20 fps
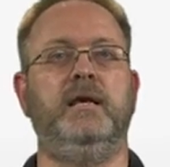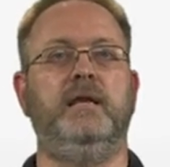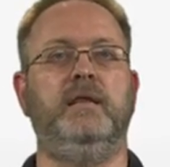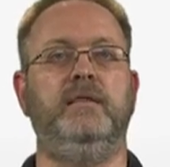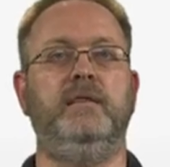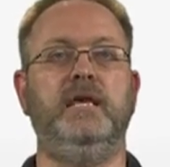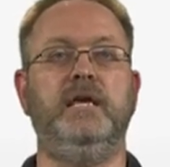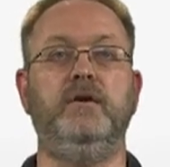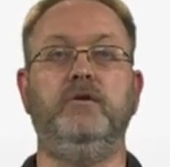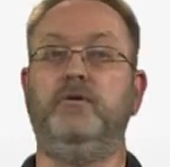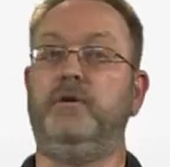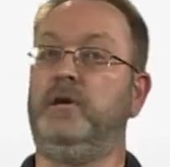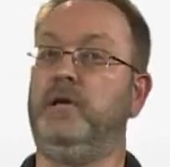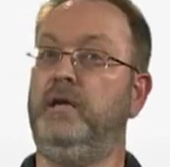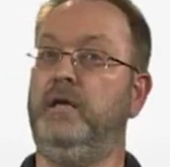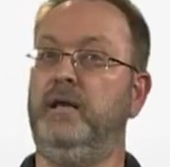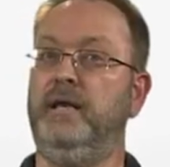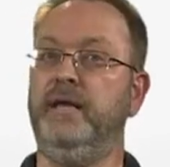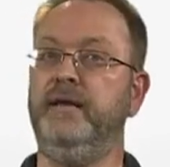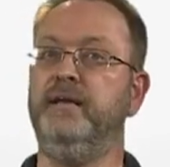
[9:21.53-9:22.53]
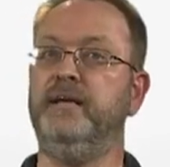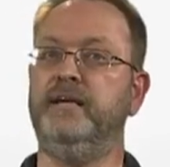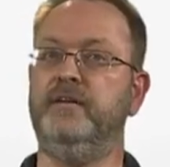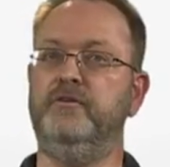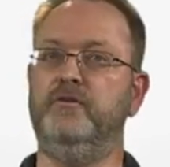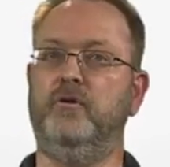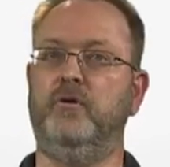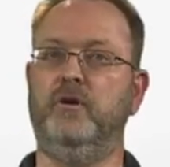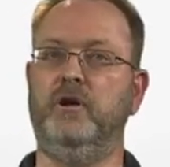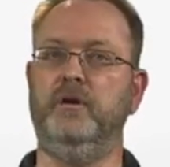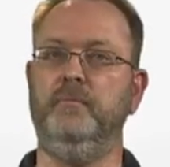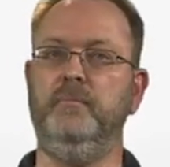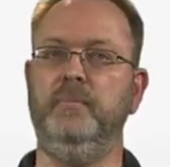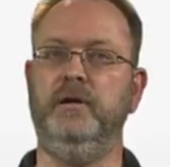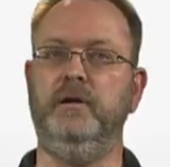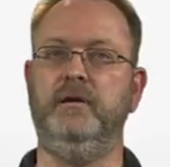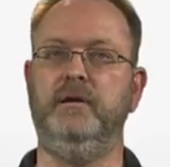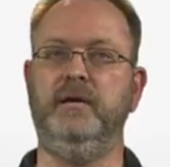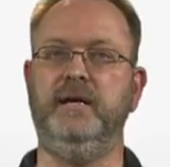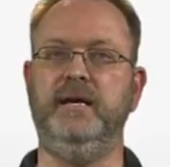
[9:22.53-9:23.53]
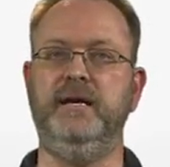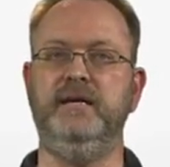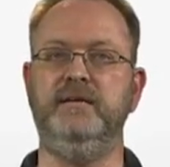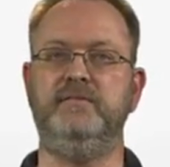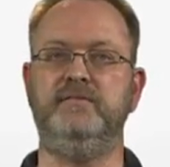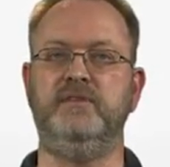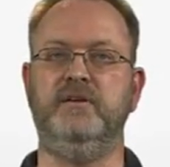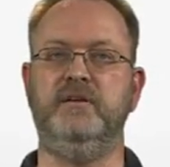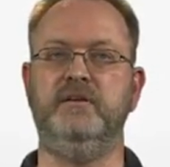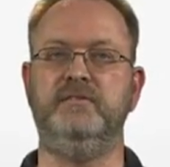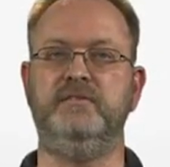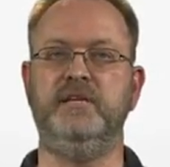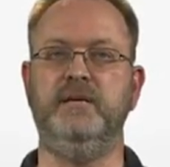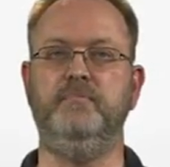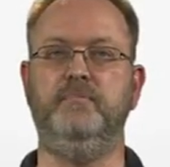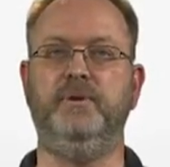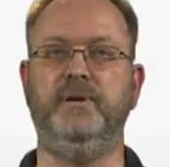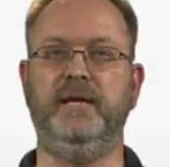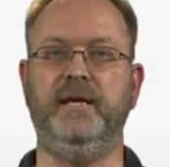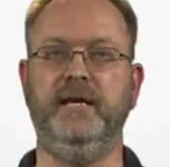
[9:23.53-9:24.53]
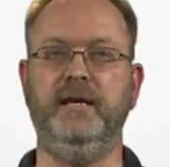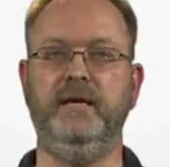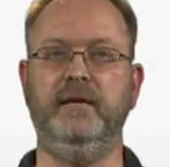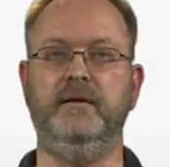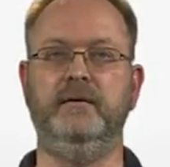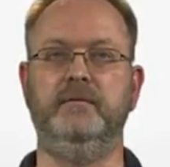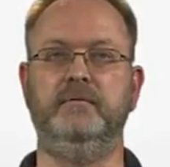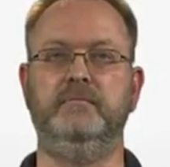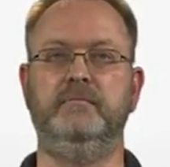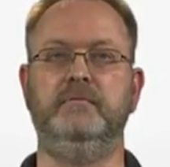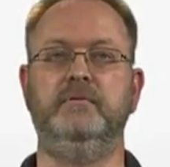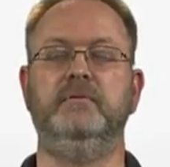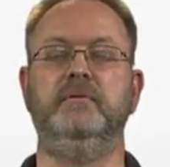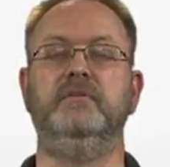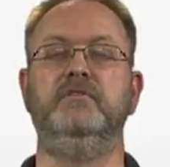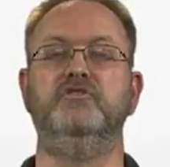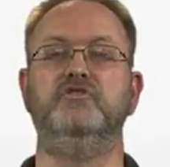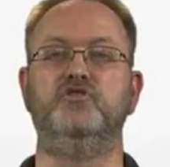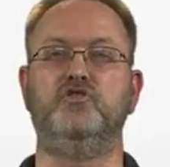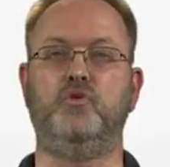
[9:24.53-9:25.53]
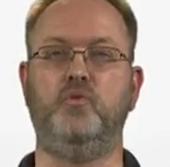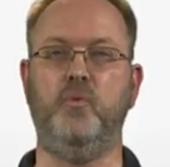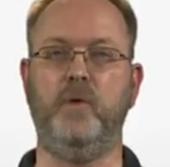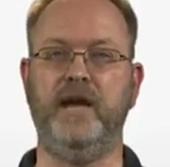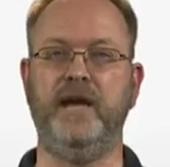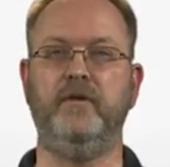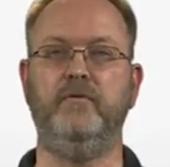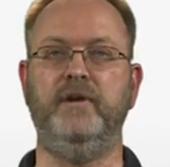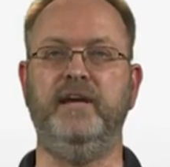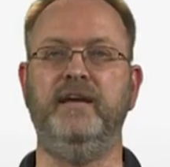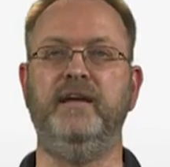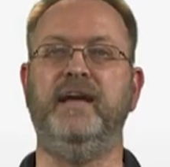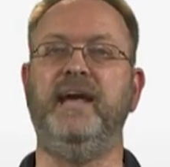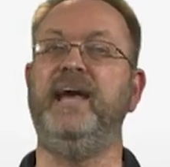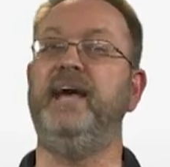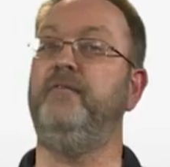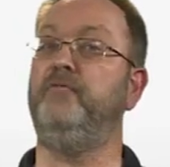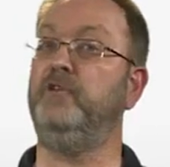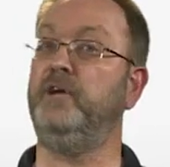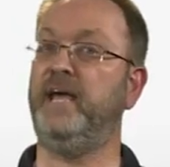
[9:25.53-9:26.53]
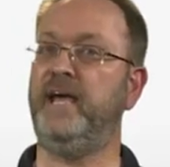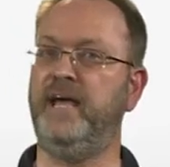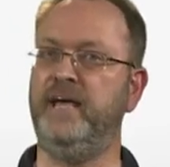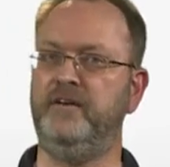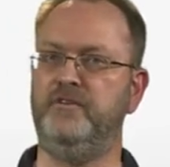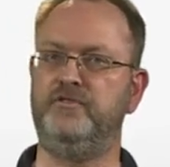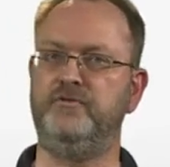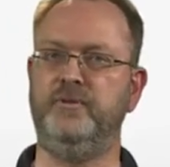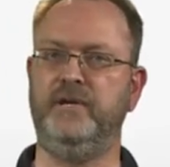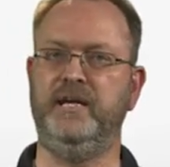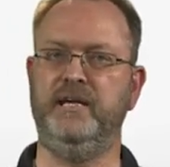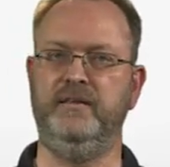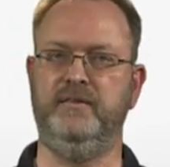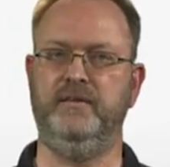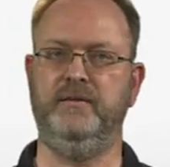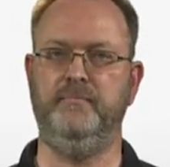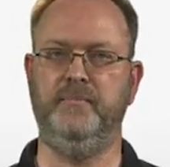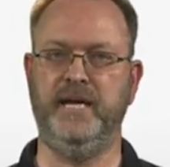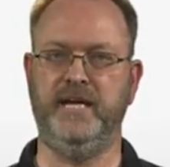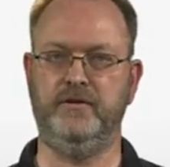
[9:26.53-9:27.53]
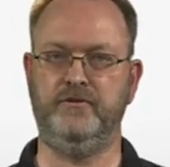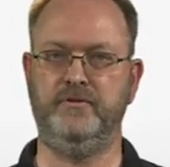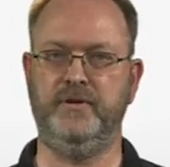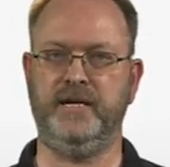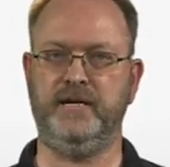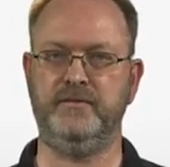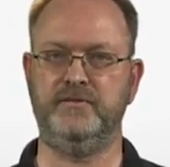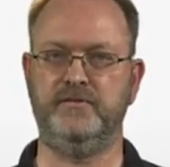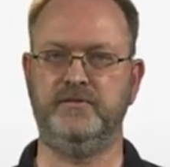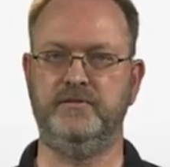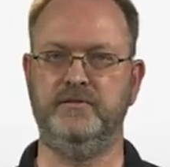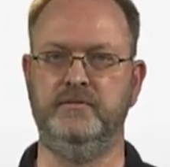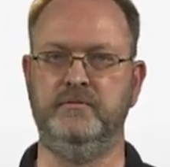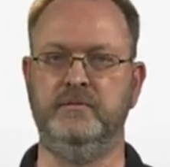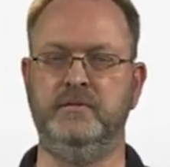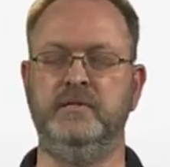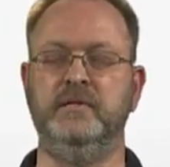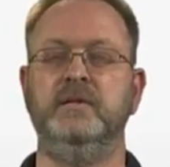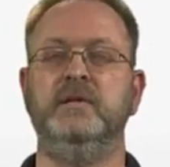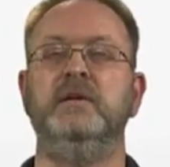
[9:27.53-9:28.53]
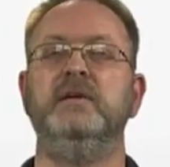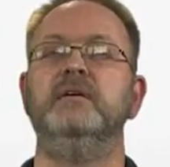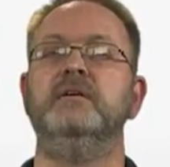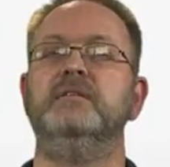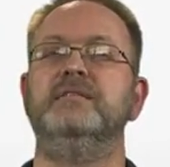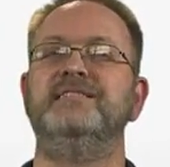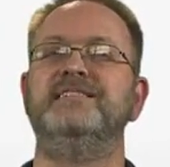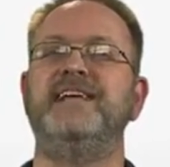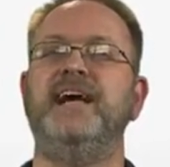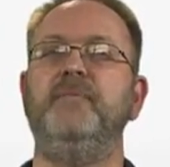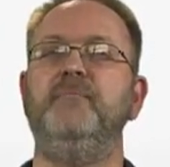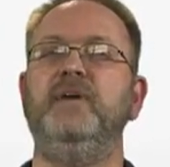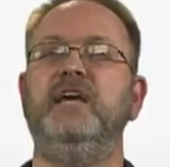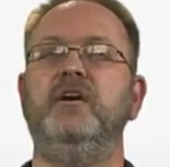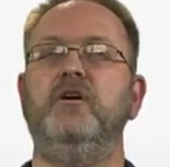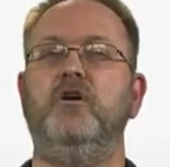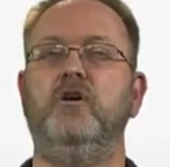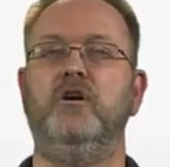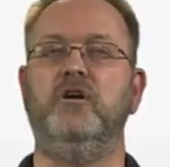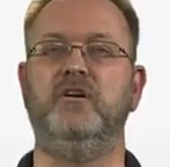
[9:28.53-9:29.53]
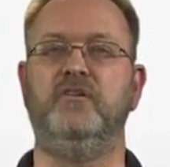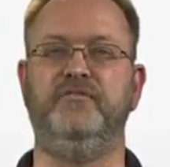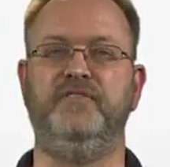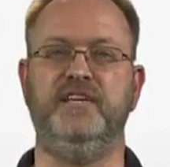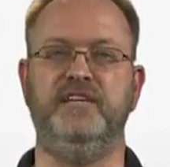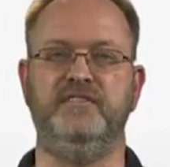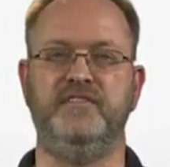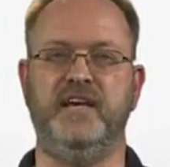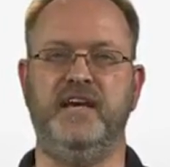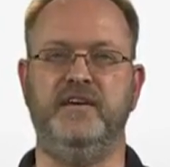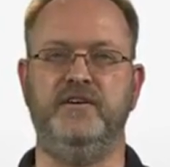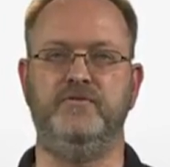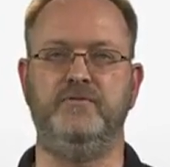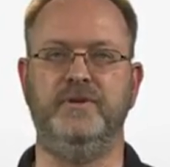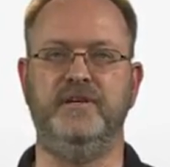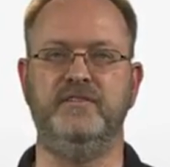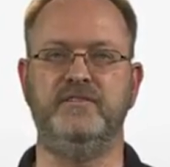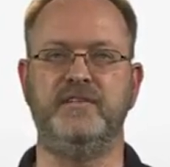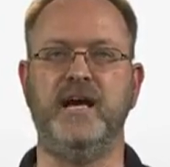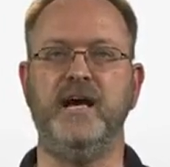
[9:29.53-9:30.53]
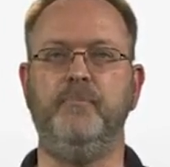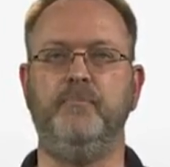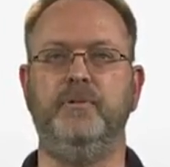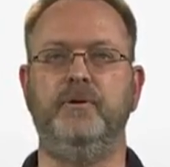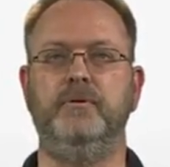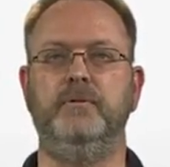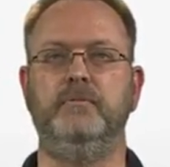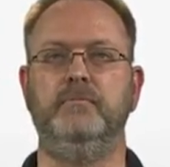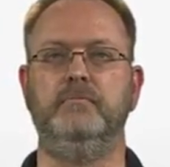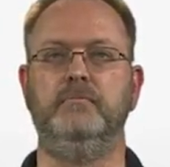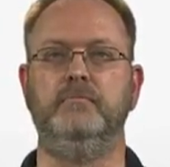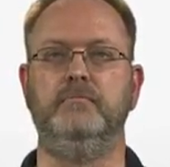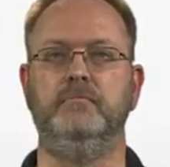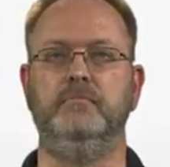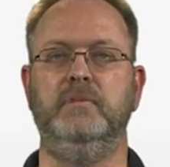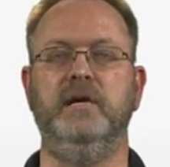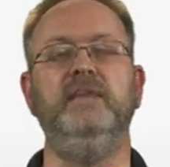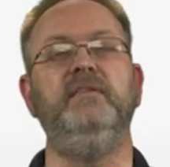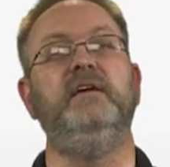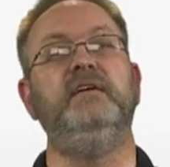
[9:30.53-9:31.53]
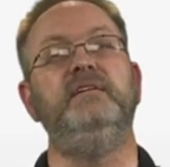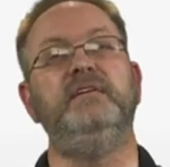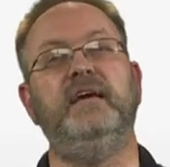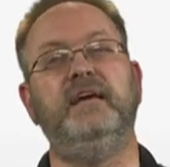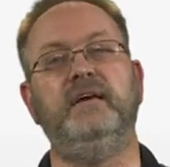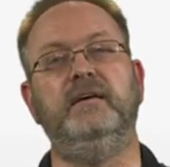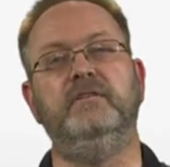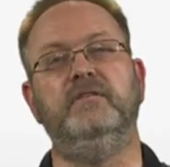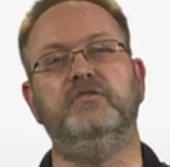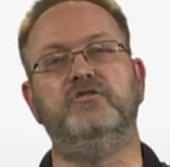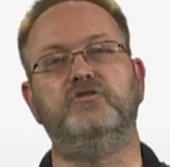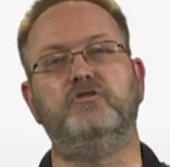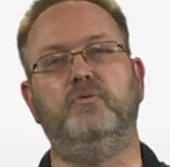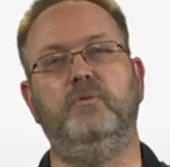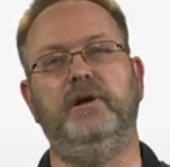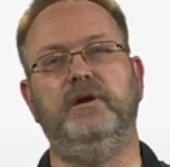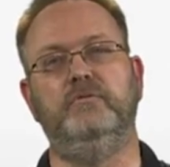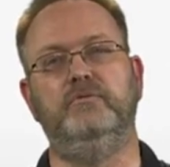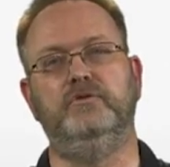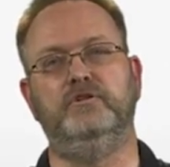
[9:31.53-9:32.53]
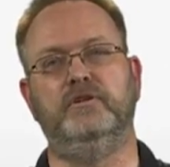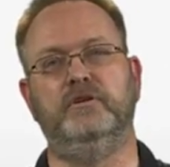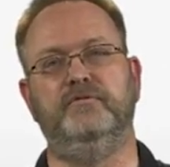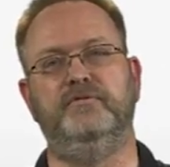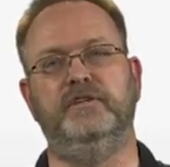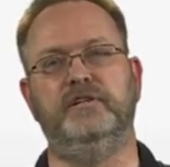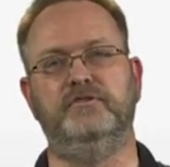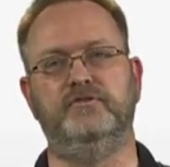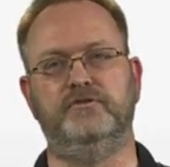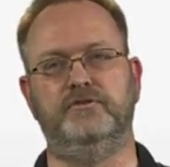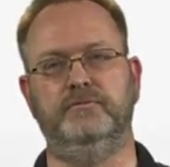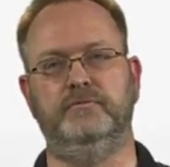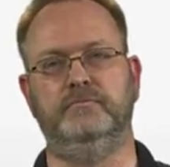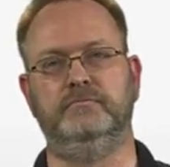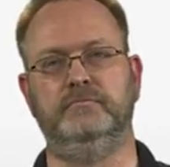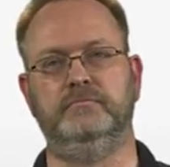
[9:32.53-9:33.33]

The Euclidean norm is simply squaring every entry in the matrix, summing all of these entries up, and then taking the square root of this.